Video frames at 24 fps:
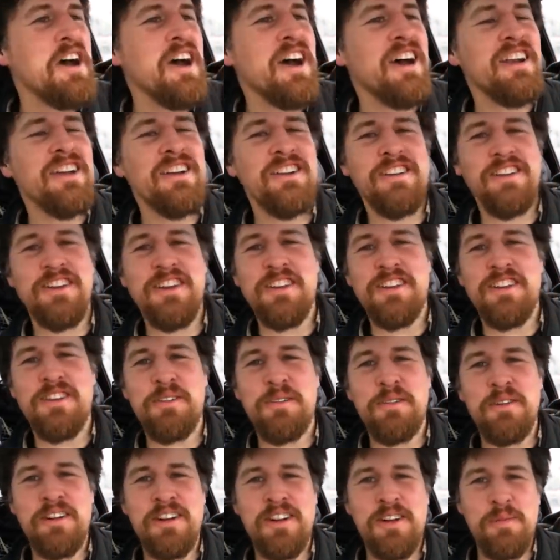I don't need
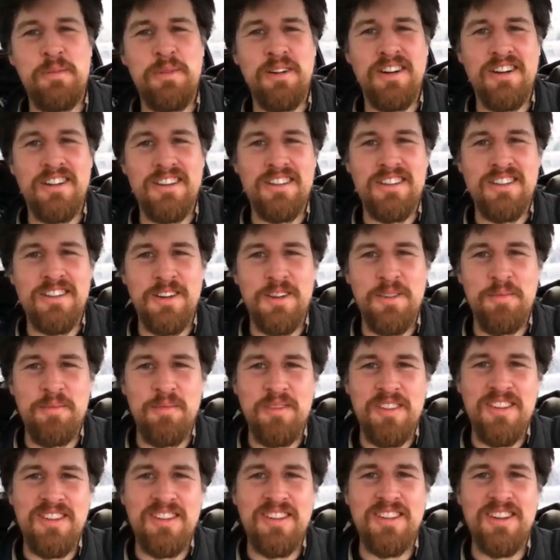to worry about
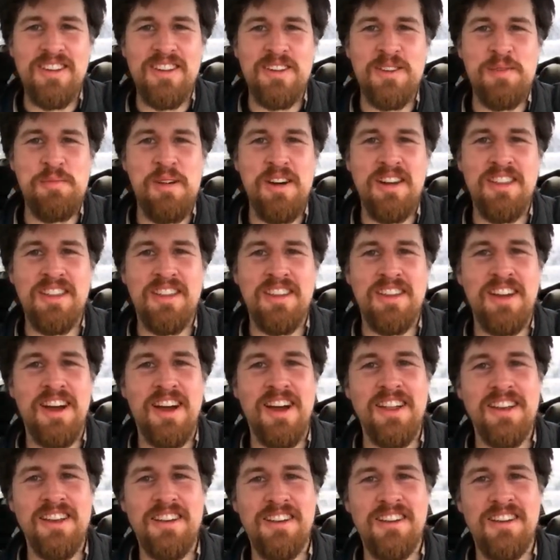some 6-month
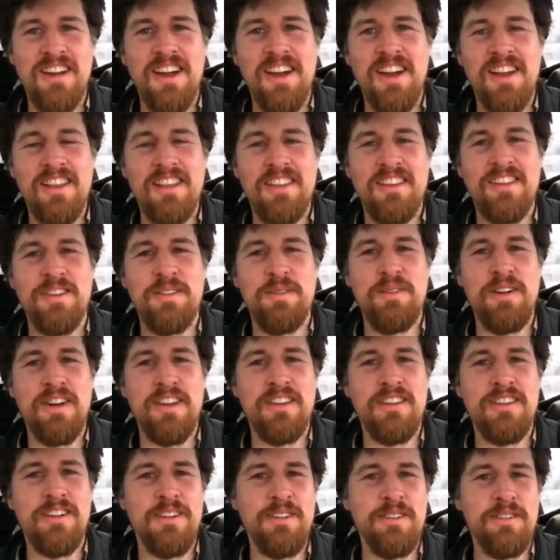contract, and if
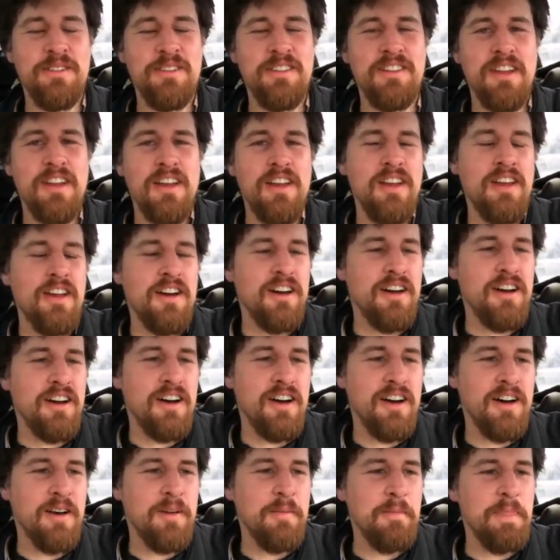I don't
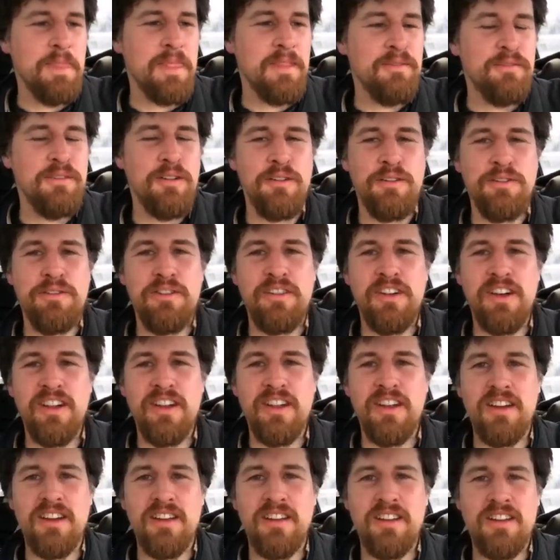
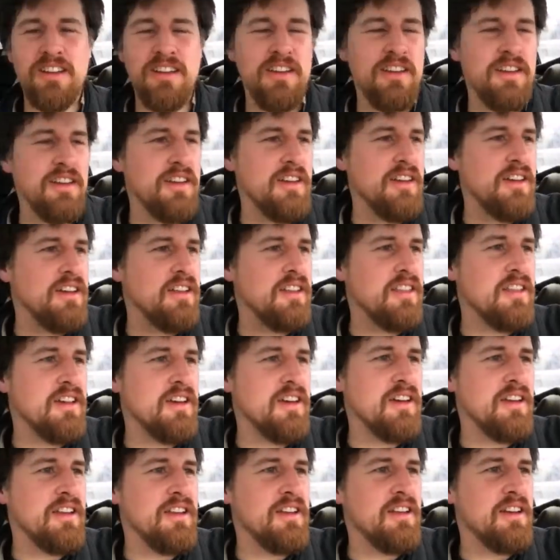fulfill it,
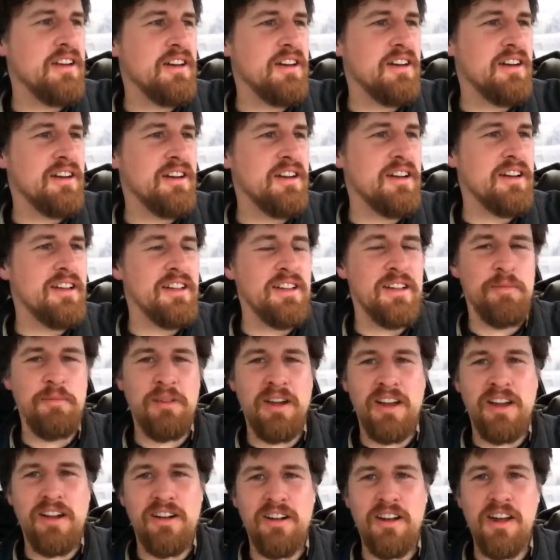then
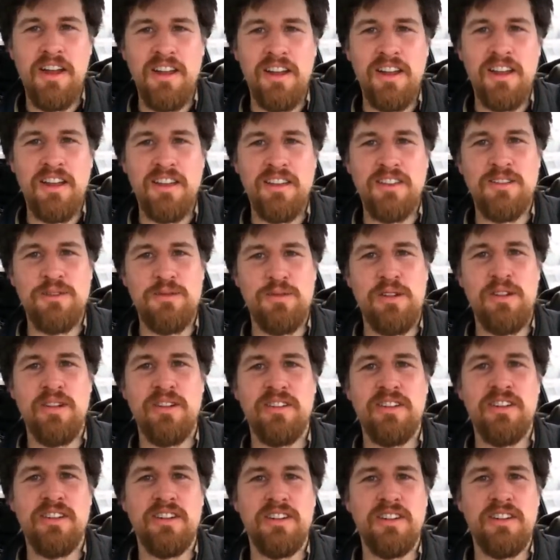my credit gets
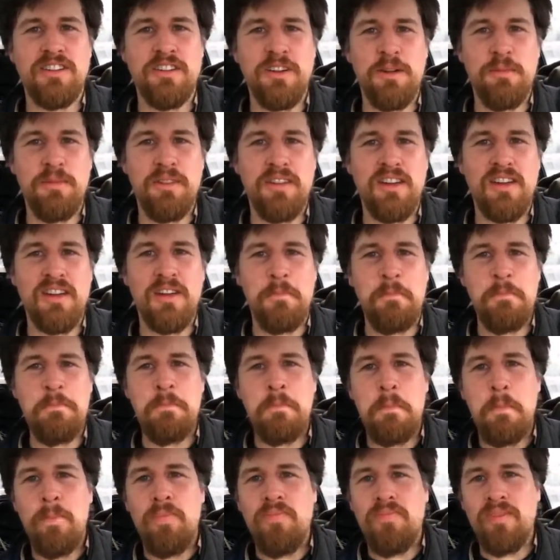ruined or something.
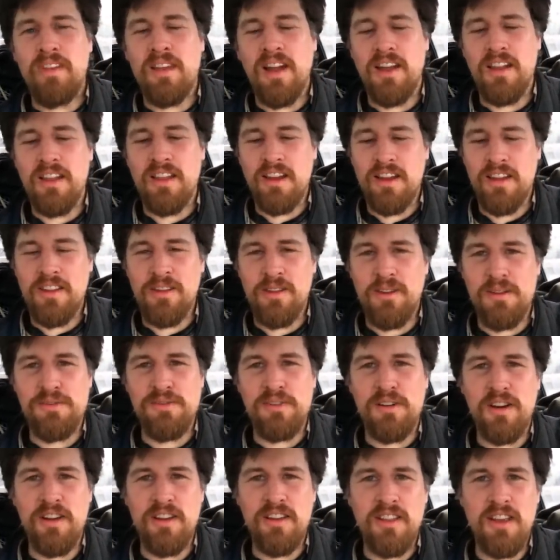I'd like to
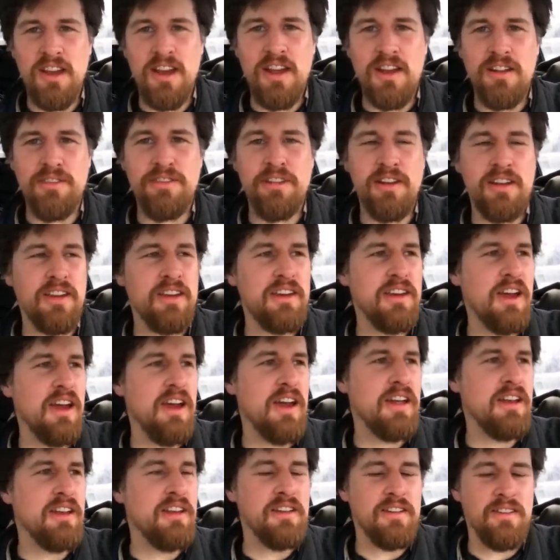avoid that if I
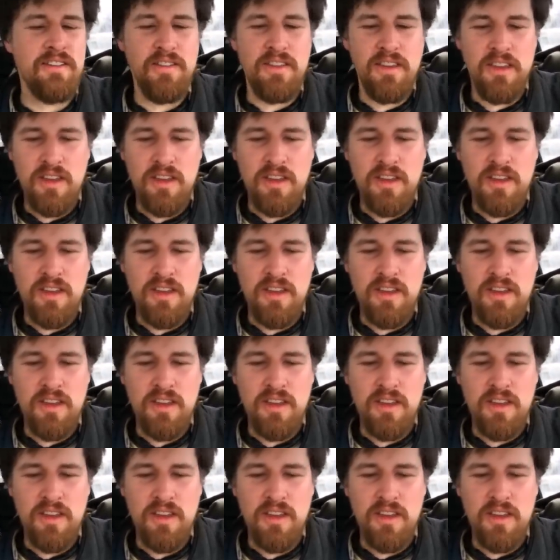can.